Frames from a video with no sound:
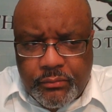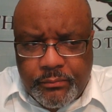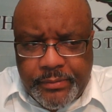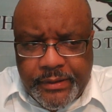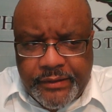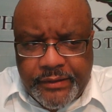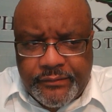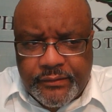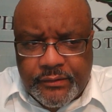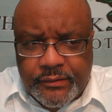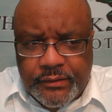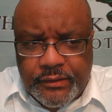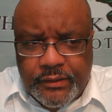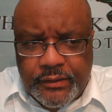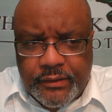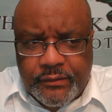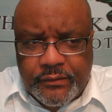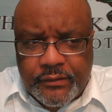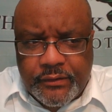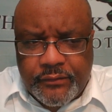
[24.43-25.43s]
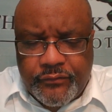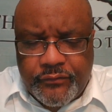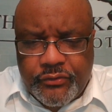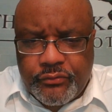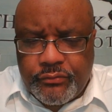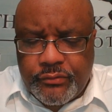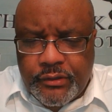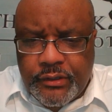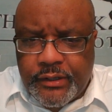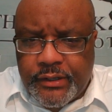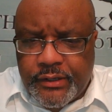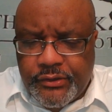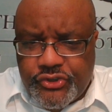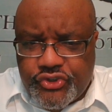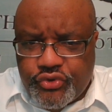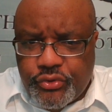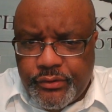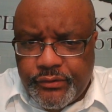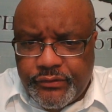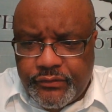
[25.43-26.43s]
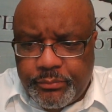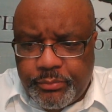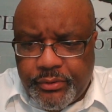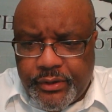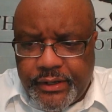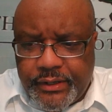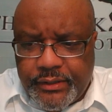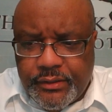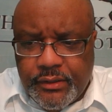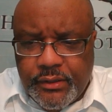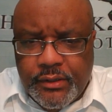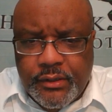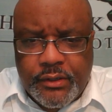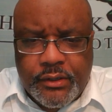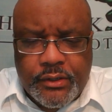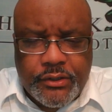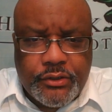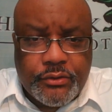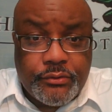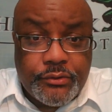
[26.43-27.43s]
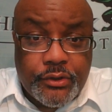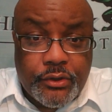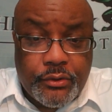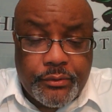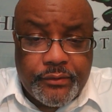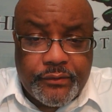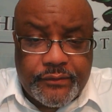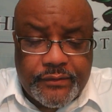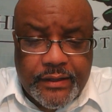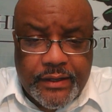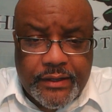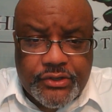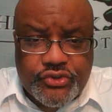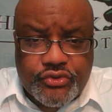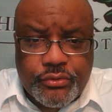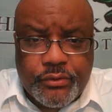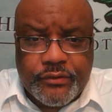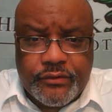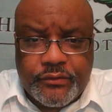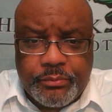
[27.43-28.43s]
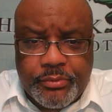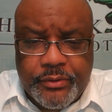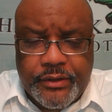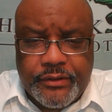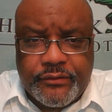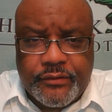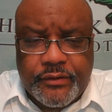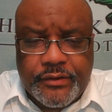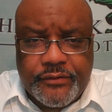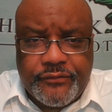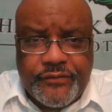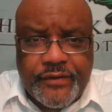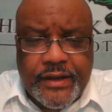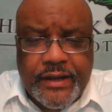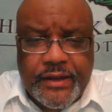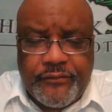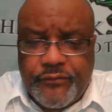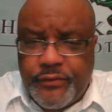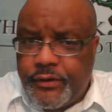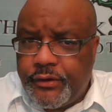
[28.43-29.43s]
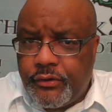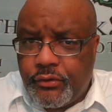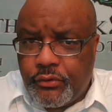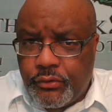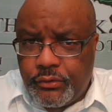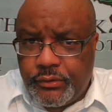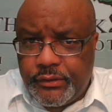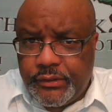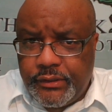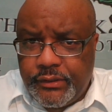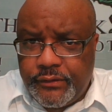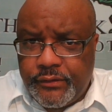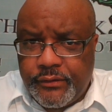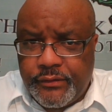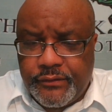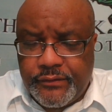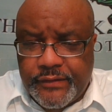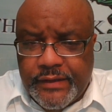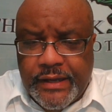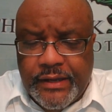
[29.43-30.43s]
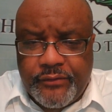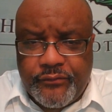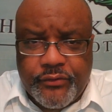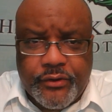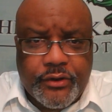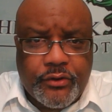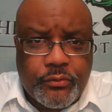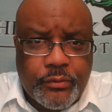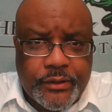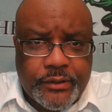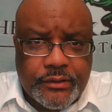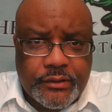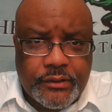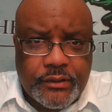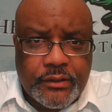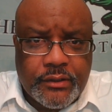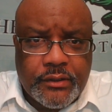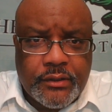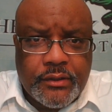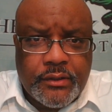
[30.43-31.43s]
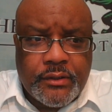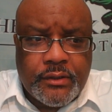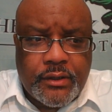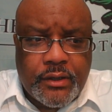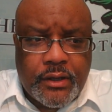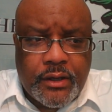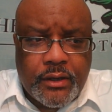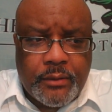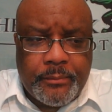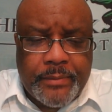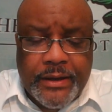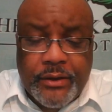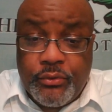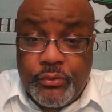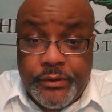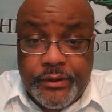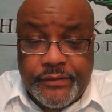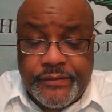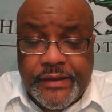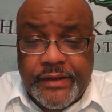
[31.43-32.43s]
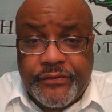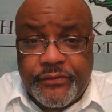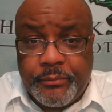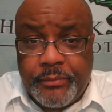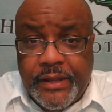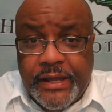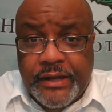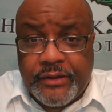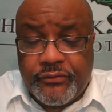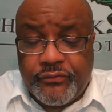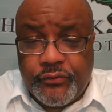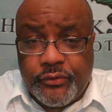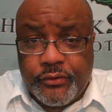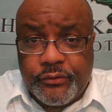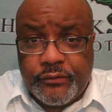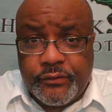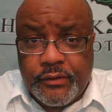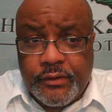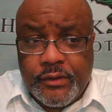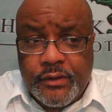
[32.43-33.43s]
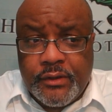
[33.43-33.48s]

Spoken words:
basically, if you look at a short sprint, you'll notice that short sprints are defined very early. They're decided very quickly by who gets out the blocks first.